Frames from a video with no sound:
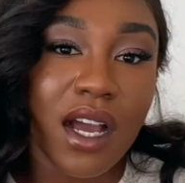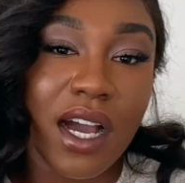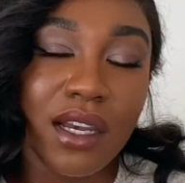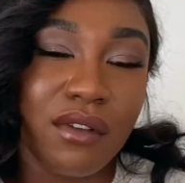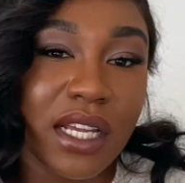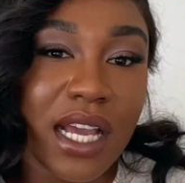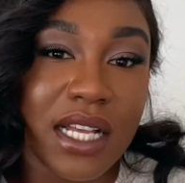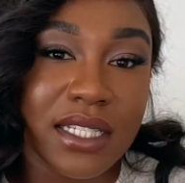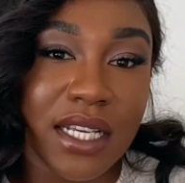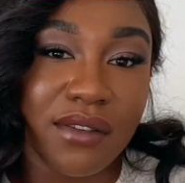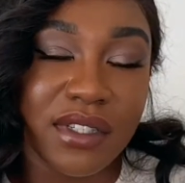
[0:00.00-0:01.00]
Hyaluronic
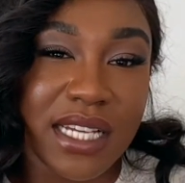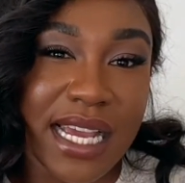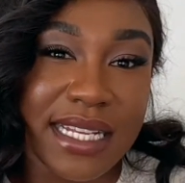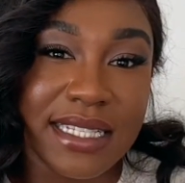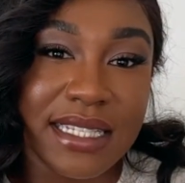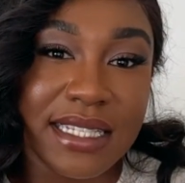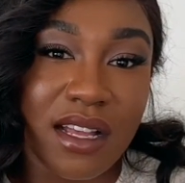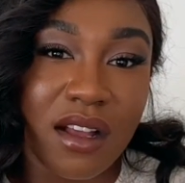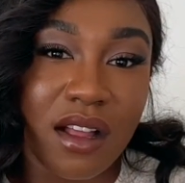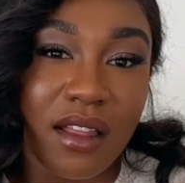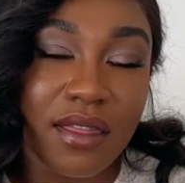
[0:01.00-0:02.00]
acid retains
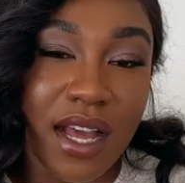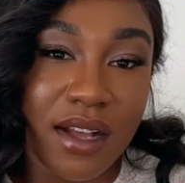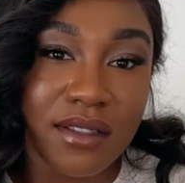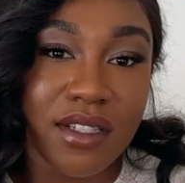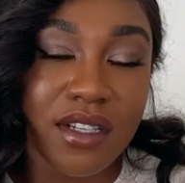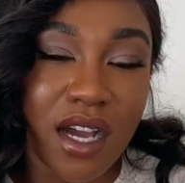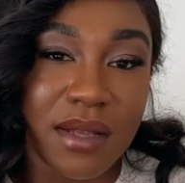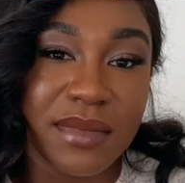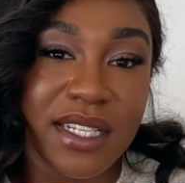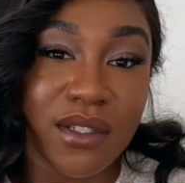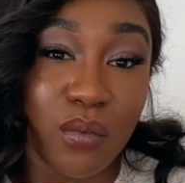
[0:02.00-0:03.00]
1,000 times
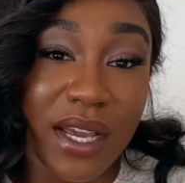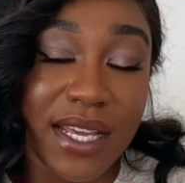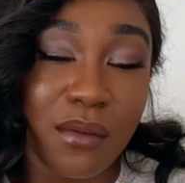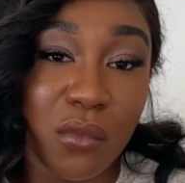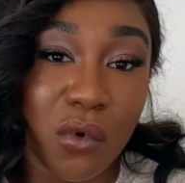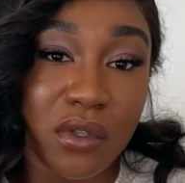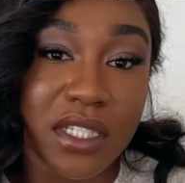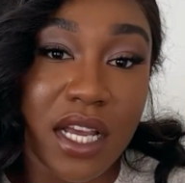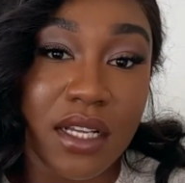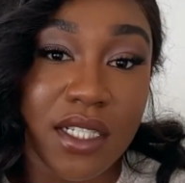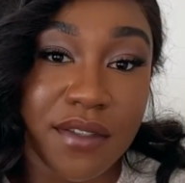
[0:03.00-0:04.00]
its weight in water,
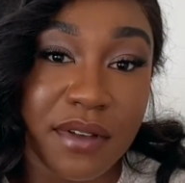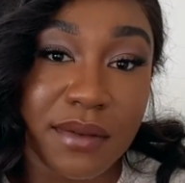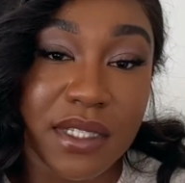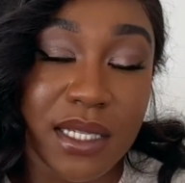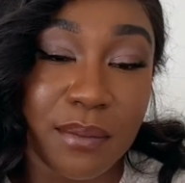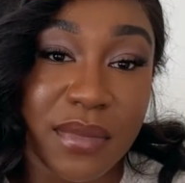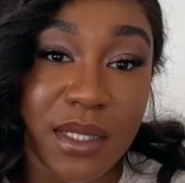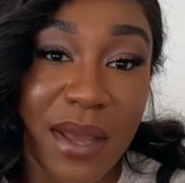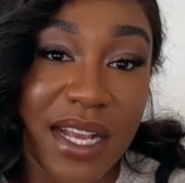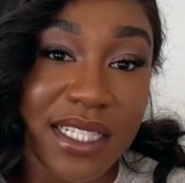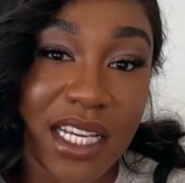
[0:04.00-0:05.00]
just for some
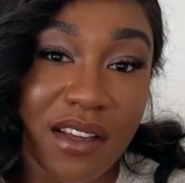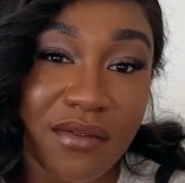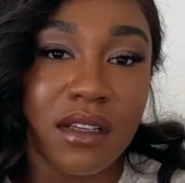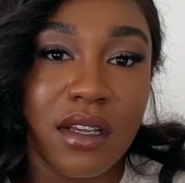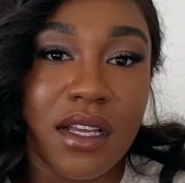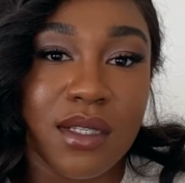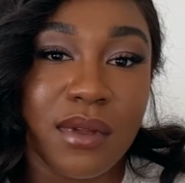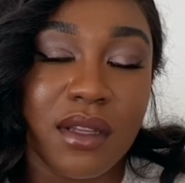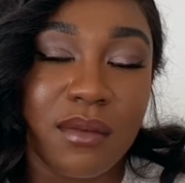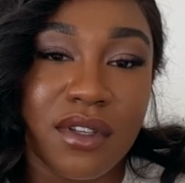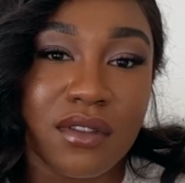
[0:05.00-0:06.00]
perspective. It's one of the
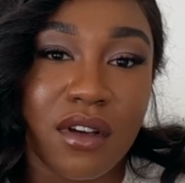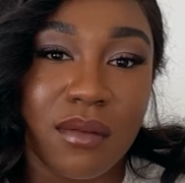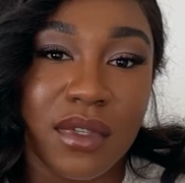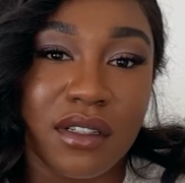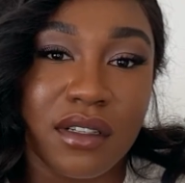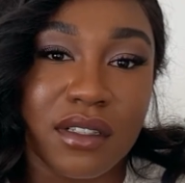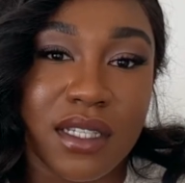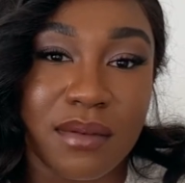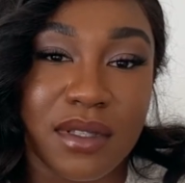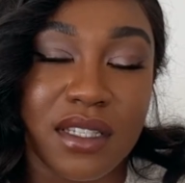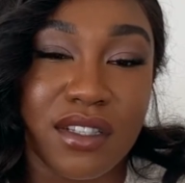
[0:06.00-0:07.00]
most common
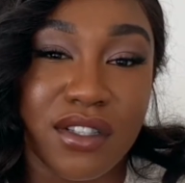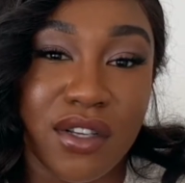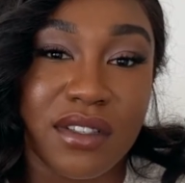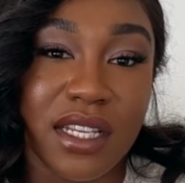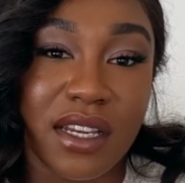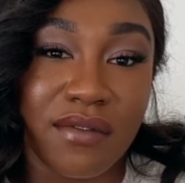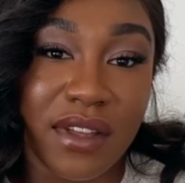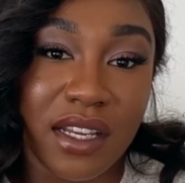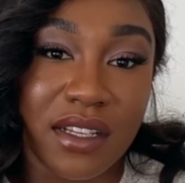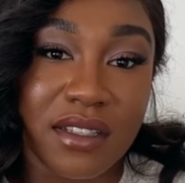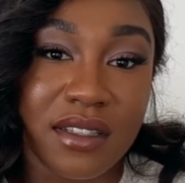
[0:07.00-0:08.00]
substances used in
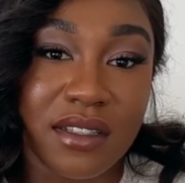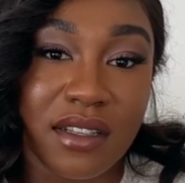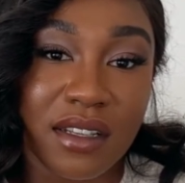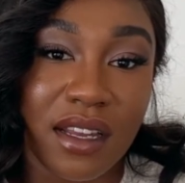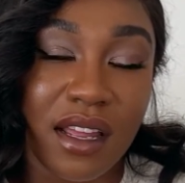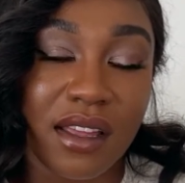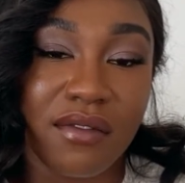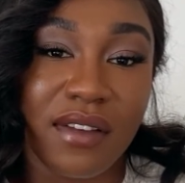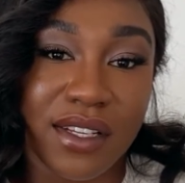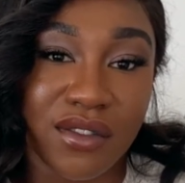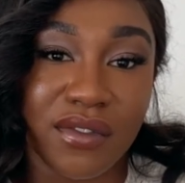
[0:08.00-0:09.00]
fillers, like
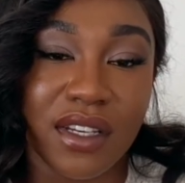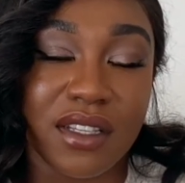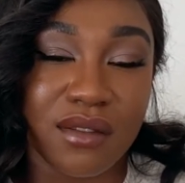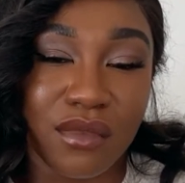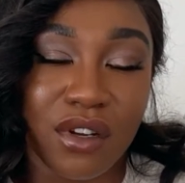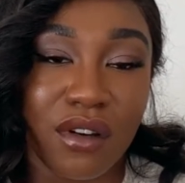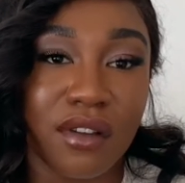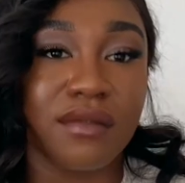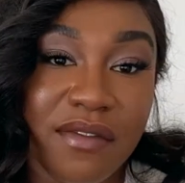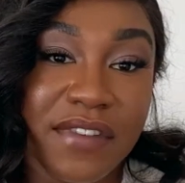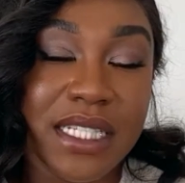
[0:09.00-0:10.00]
facial fillers and whatnot.
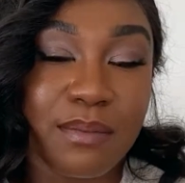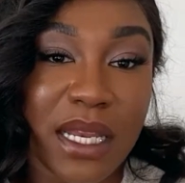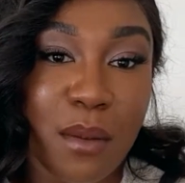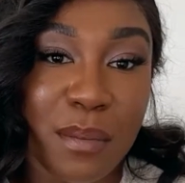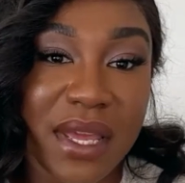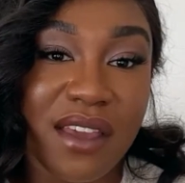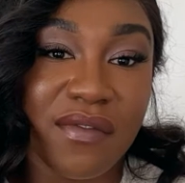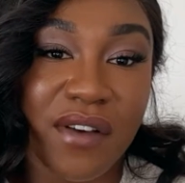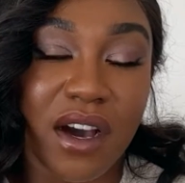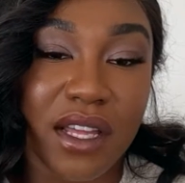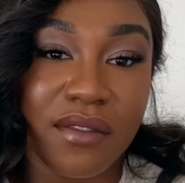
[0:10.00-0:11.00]
Vitamin
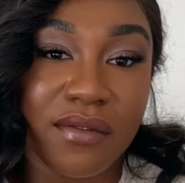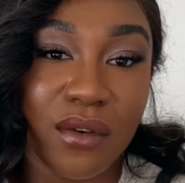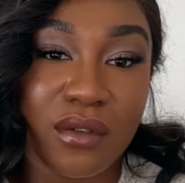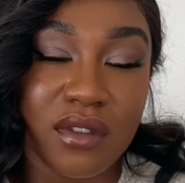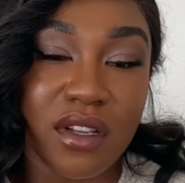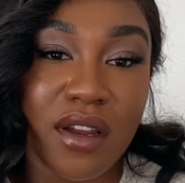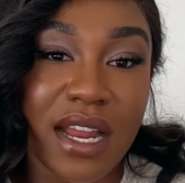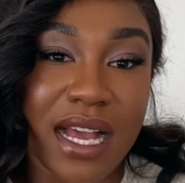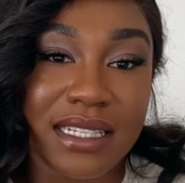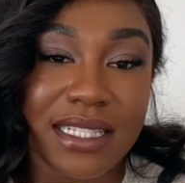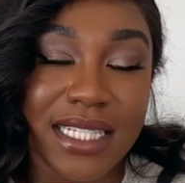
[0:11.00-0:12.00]
B5, also known
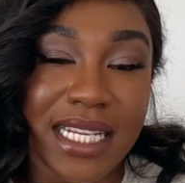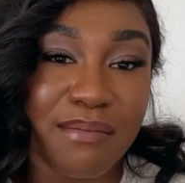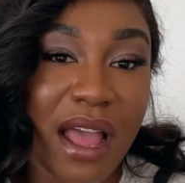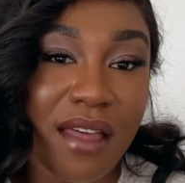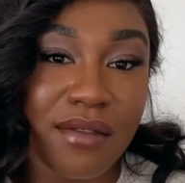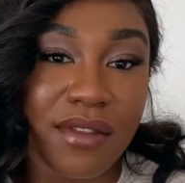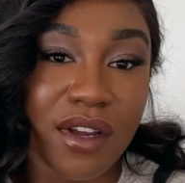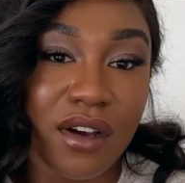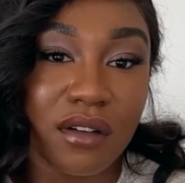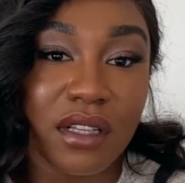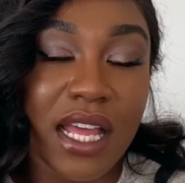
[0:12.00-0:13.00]
as
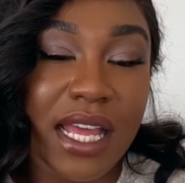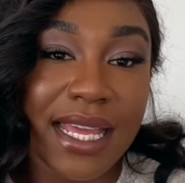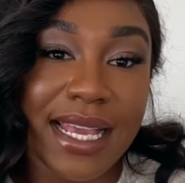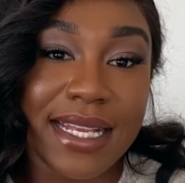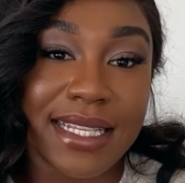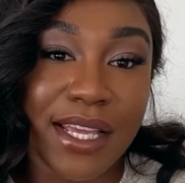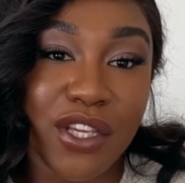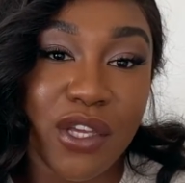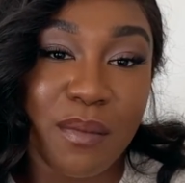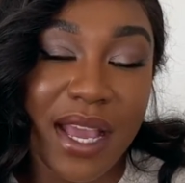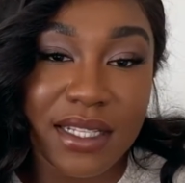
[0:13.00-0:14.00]
D-panthenol, is a
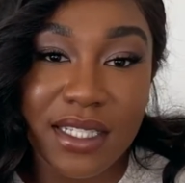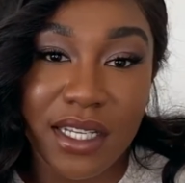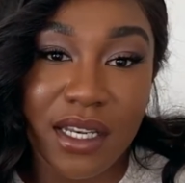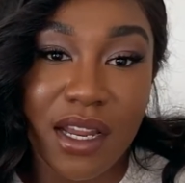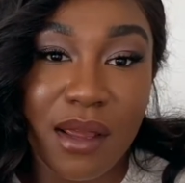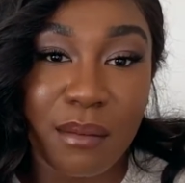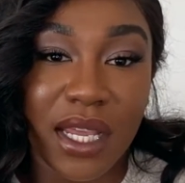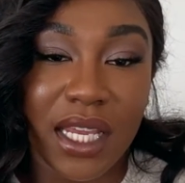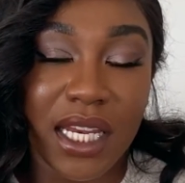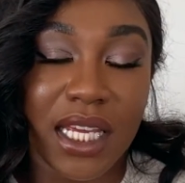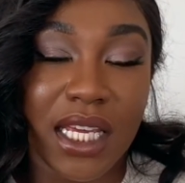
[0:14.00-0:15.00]
humectant,
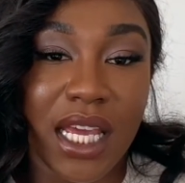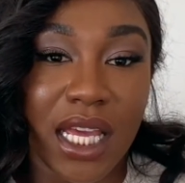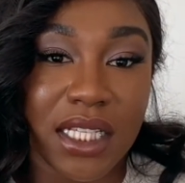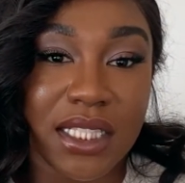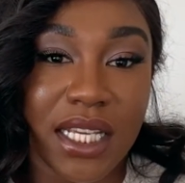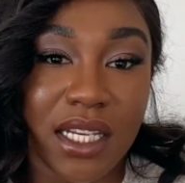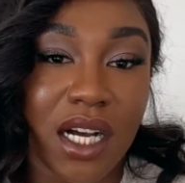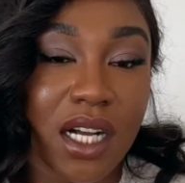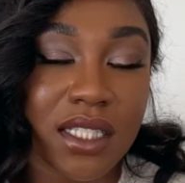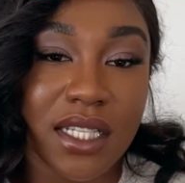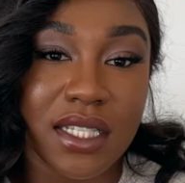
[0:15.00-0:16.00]
meaning it
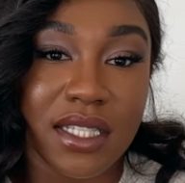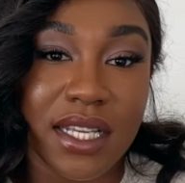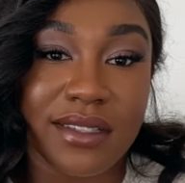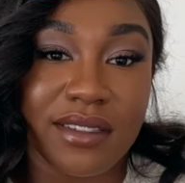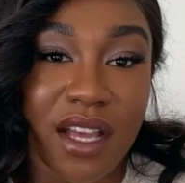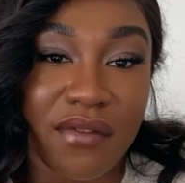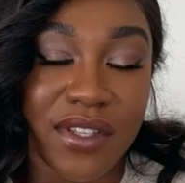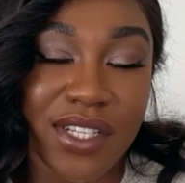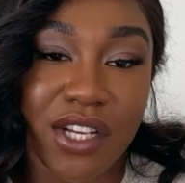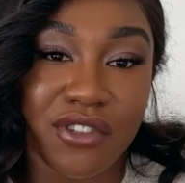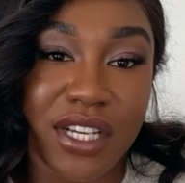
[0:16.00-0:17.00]
enhances the surface
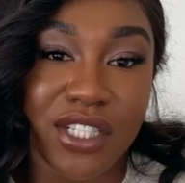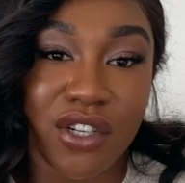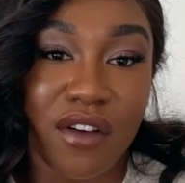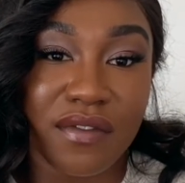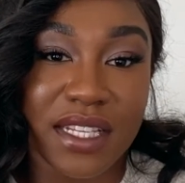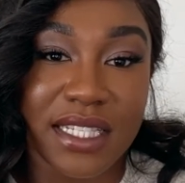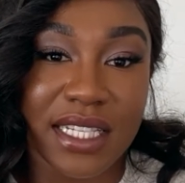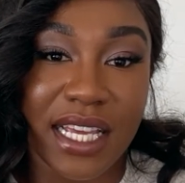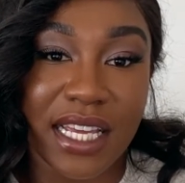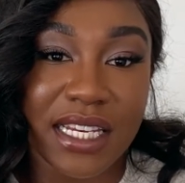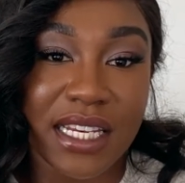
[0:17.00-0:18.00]
hydration of the
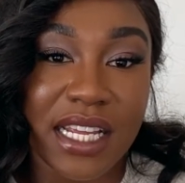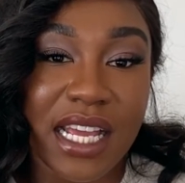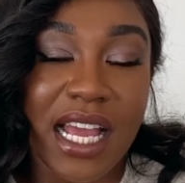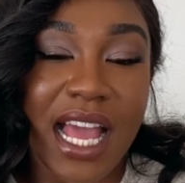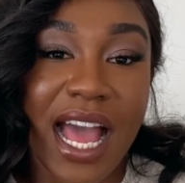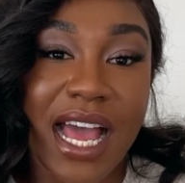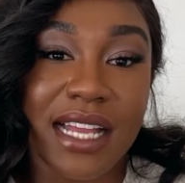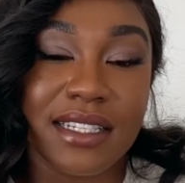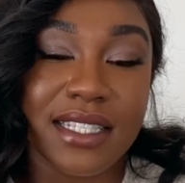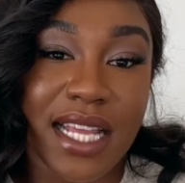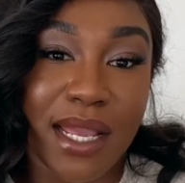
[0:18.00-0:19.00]
skin and
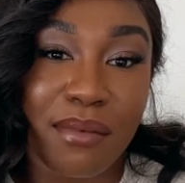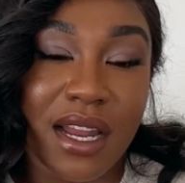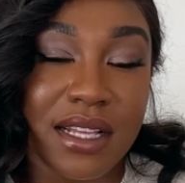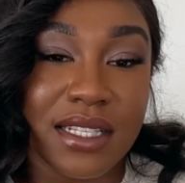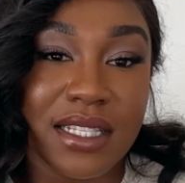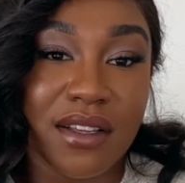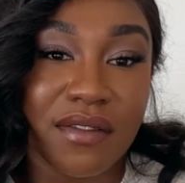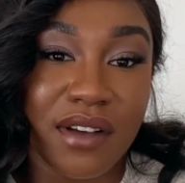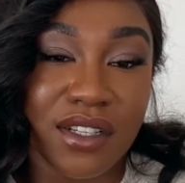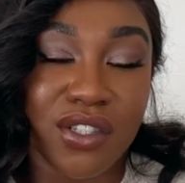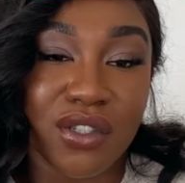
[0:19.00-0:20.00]
stabilizes the
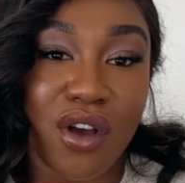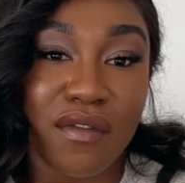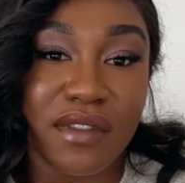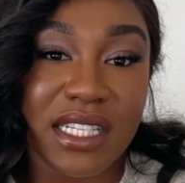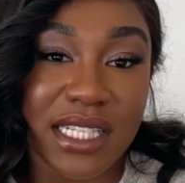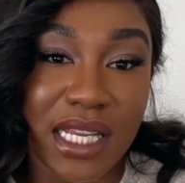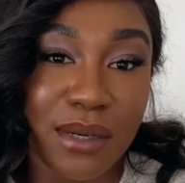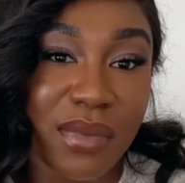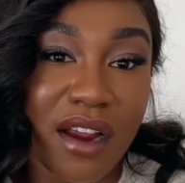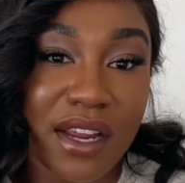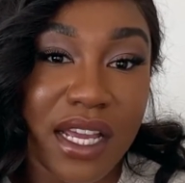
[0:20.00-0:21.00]
function of the skin
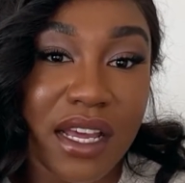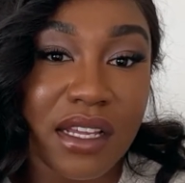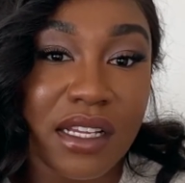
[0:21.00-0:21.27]
barrier.